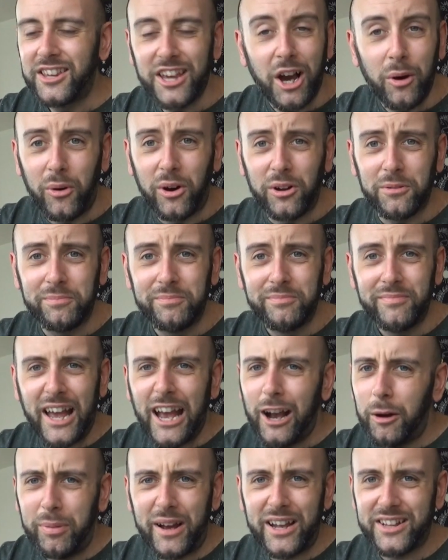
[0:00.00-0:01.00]
Go on,
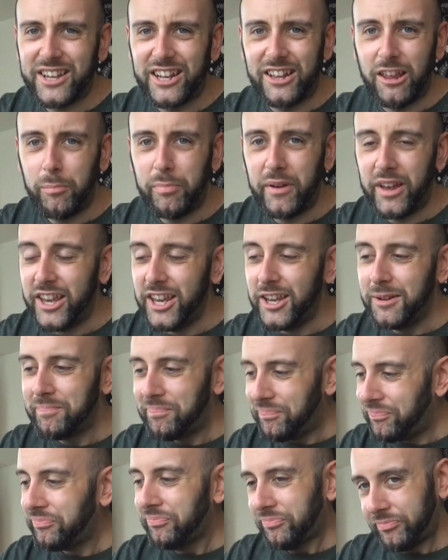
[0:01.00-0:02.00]
how bad can it
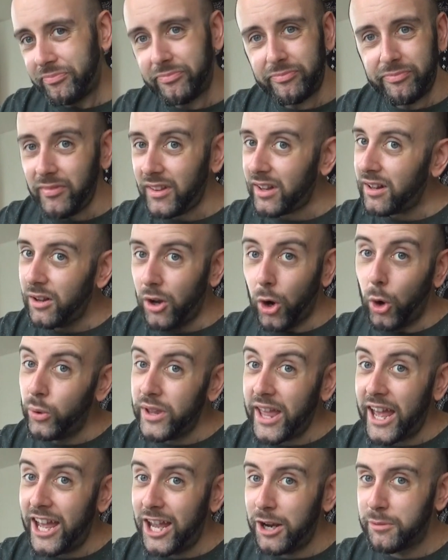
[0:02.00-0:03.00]
be? Oh,
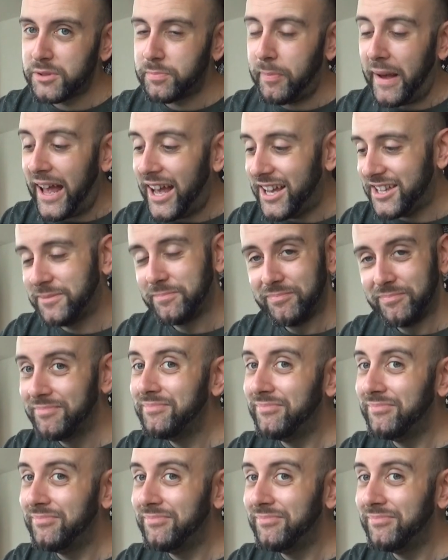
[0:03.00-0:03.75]
yeah, it was bad.